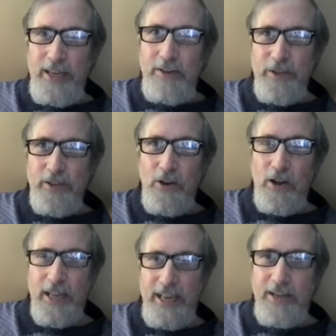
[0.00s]
give a
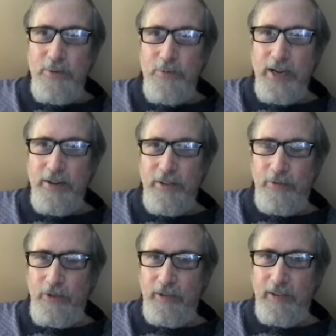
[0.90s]
talk anywhere, the
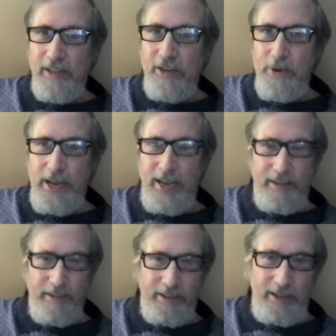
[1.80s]
first thing you ask